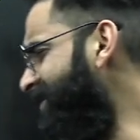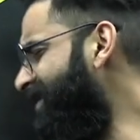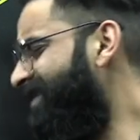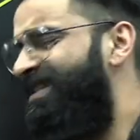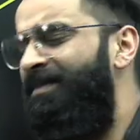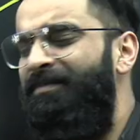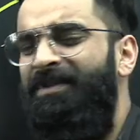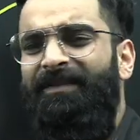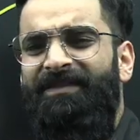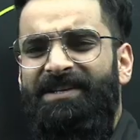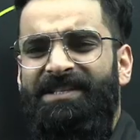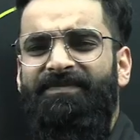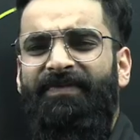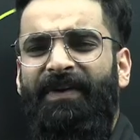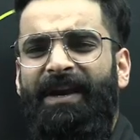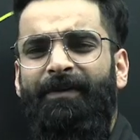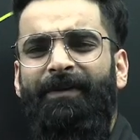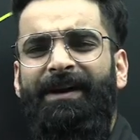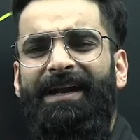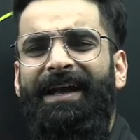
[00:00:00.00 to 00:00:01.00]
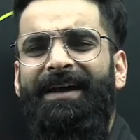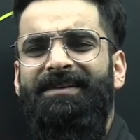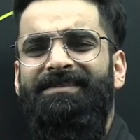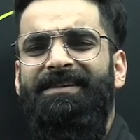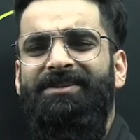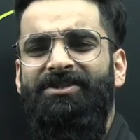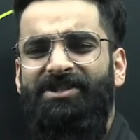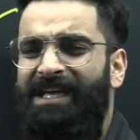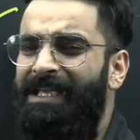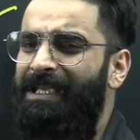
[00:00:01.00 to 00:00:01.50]
is something which is frequently asked
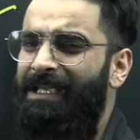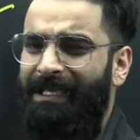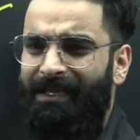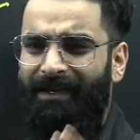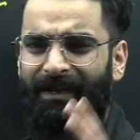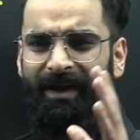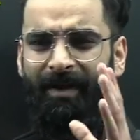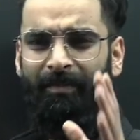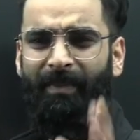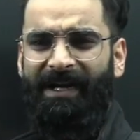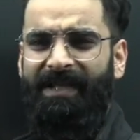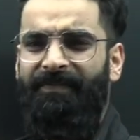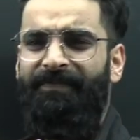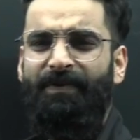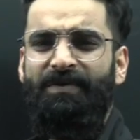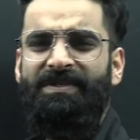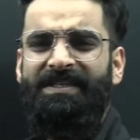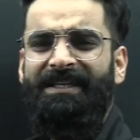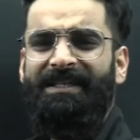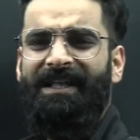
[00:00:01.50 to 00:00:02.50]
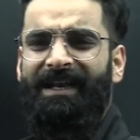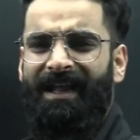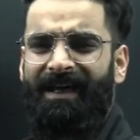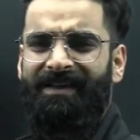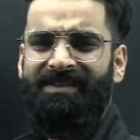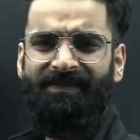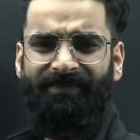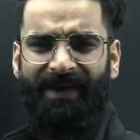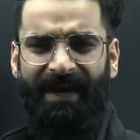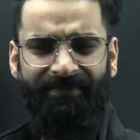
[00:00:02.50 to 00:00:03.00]
in JEE. But if you see the
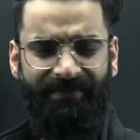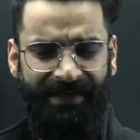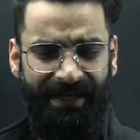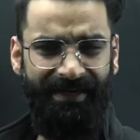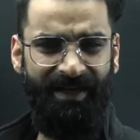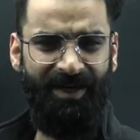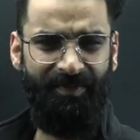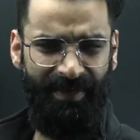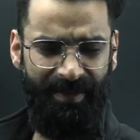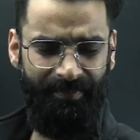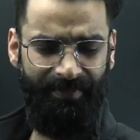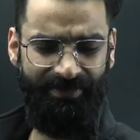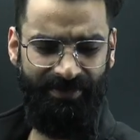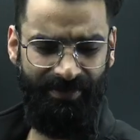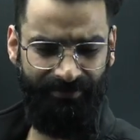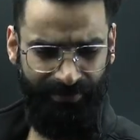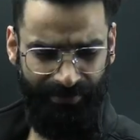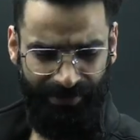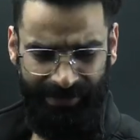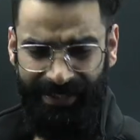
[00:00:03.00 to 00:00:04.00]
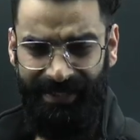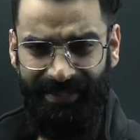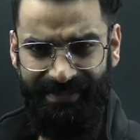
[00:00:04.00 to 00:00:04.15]
last 5-10 year papers of your NEET